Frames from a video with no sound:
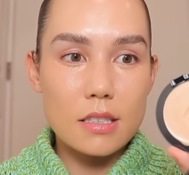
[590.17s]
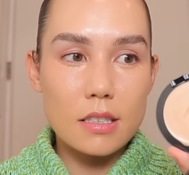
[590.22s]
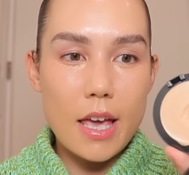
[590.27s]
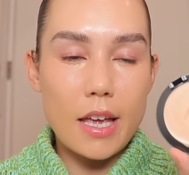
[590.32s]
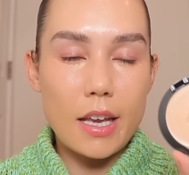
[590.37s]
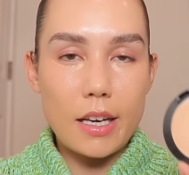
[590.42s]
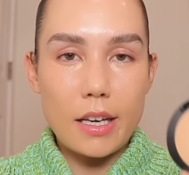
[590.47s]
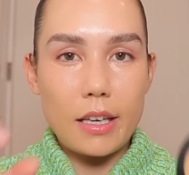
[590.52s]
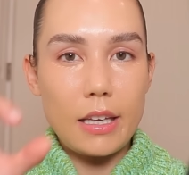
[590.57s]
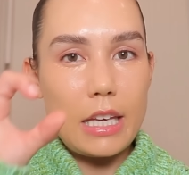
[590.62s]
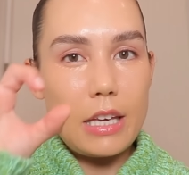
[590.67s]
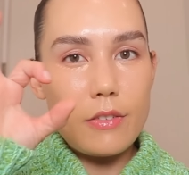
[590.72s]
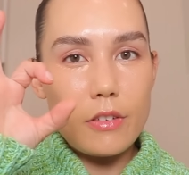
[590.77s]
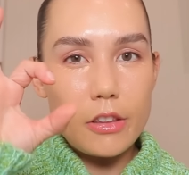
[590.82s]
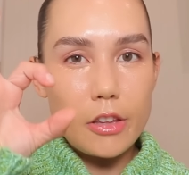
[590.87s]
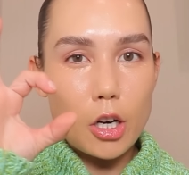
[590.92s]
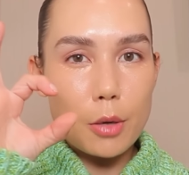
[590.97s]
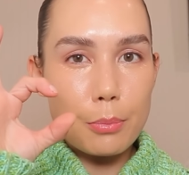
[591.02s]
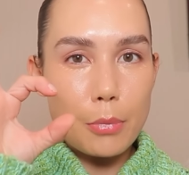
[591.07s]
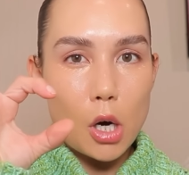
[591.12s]
and
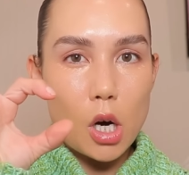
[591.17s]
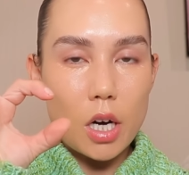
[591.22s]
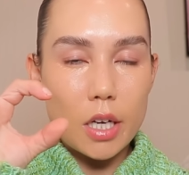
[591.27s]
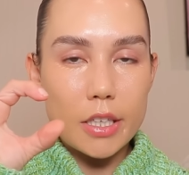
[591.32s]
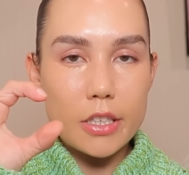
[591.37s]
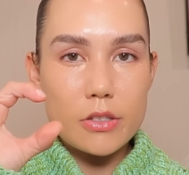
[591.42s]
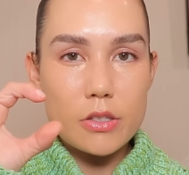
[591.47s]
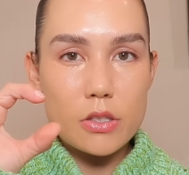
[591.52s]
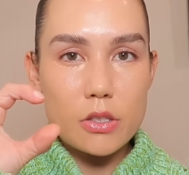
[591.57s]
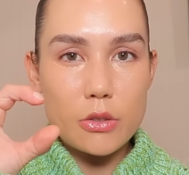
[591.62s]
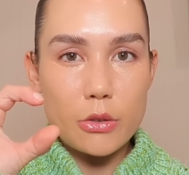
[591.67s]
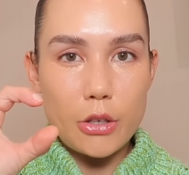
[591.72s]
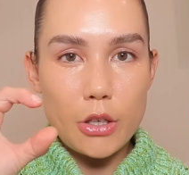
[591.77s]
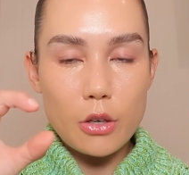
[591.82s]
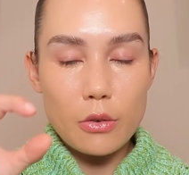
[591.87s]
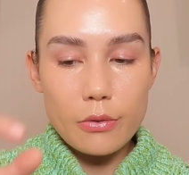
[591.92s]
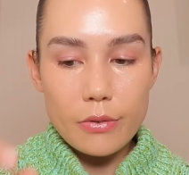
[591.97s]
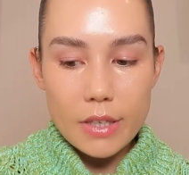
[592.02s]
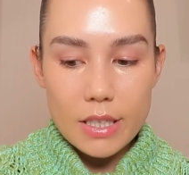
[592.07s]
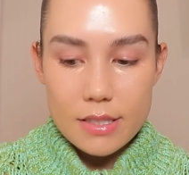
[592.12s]
even their potted
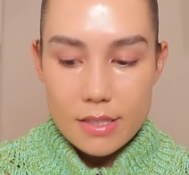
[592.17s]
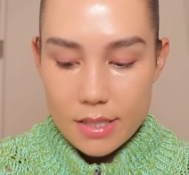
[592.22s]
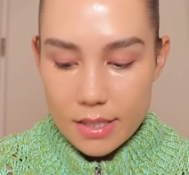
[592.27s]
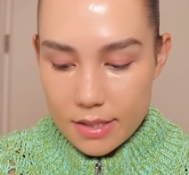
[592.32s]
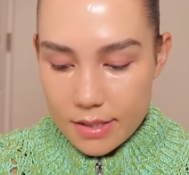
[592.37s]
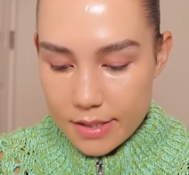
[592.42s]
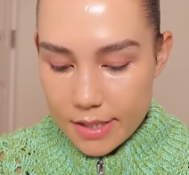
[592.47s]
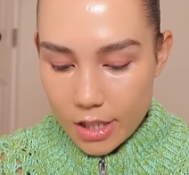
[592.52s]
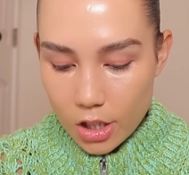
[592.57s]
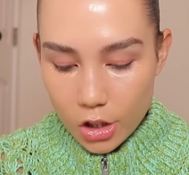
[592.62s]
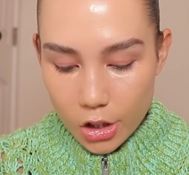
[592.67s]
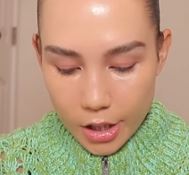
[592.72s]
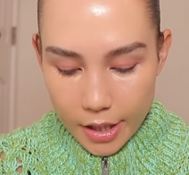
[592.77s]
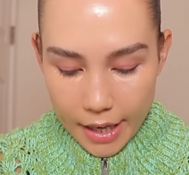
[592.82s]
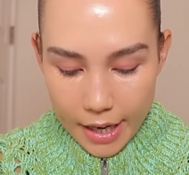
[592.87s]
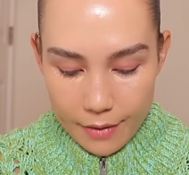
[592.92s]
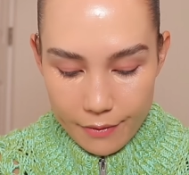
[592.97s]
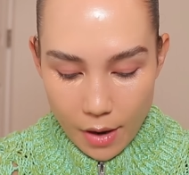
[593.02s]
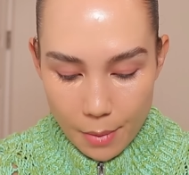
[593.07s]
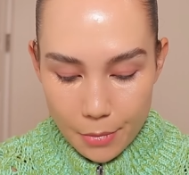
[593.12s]
Studio Fix
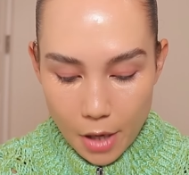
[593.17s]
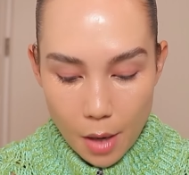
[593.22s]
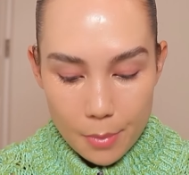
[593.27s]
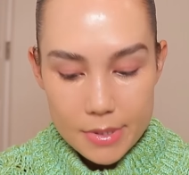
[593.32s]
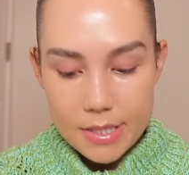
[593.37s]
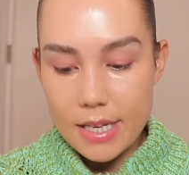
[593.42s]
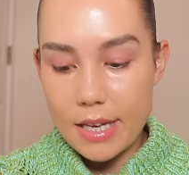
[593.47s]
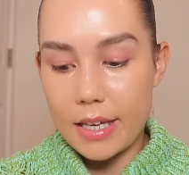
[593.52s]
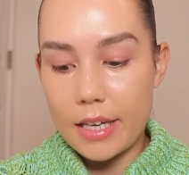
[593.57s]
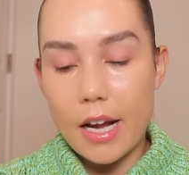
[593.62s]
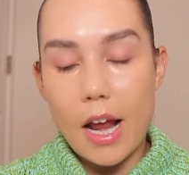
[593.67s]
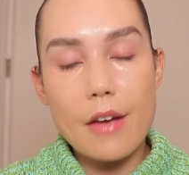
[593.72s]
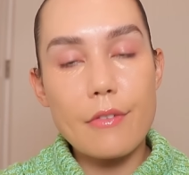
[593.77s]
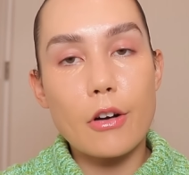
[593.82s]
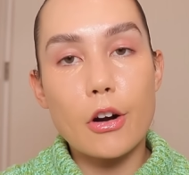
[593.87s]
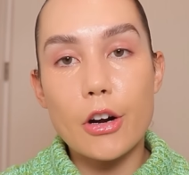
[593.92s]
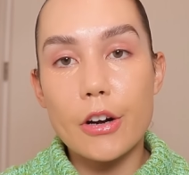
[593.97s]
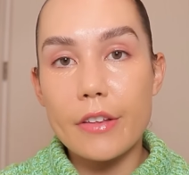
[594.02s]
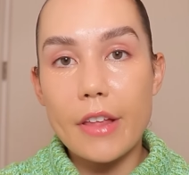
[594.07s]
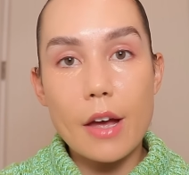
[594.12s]
concealer, if I'm not mistaken. I've
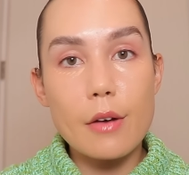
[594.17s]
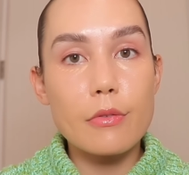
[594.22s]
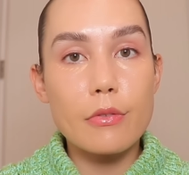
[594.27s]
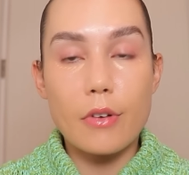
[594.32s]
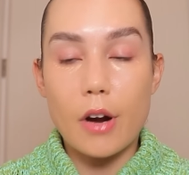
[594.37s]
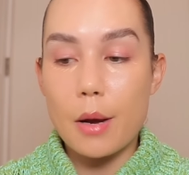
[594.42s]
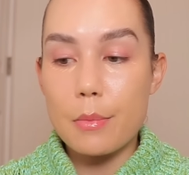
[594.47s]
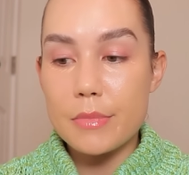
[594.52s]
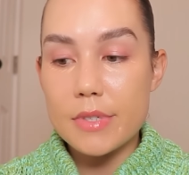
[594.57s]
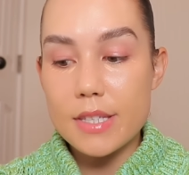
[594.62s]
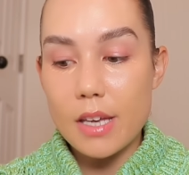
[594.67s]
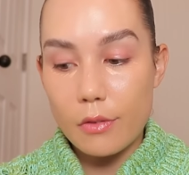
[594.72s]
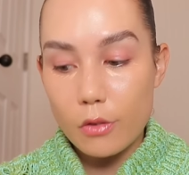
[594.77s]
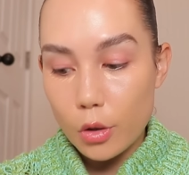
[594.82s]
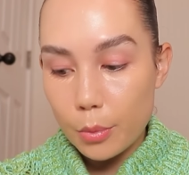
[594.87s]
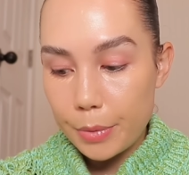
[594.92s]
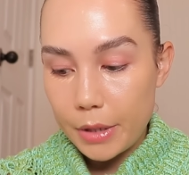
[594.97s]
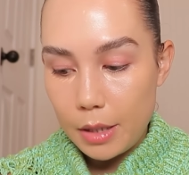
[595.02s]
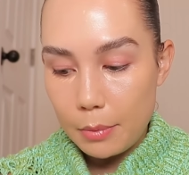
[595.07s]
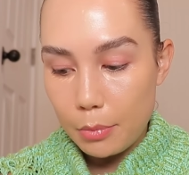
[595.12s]
heard that from
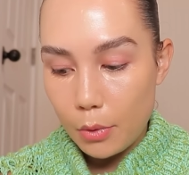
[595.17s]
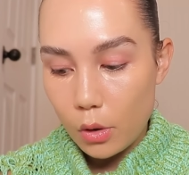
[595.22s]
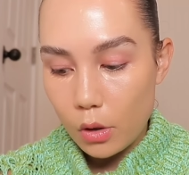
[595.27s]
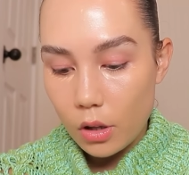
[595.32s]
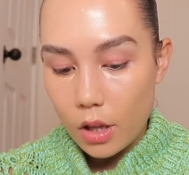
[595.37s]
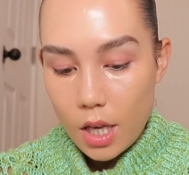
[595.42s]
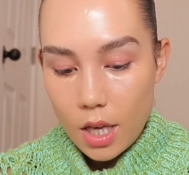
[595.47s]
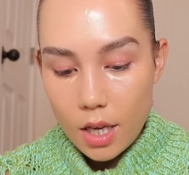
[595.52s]
several people.